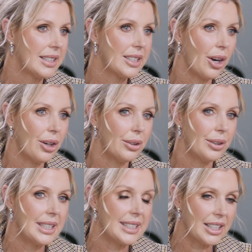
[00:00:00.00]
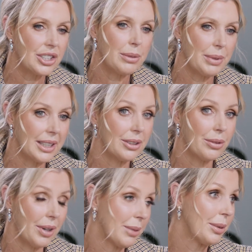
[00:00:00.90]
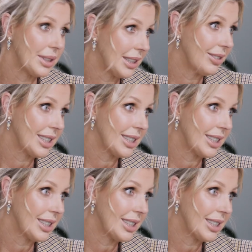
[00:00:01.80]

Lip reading: So it's actually been quite a positive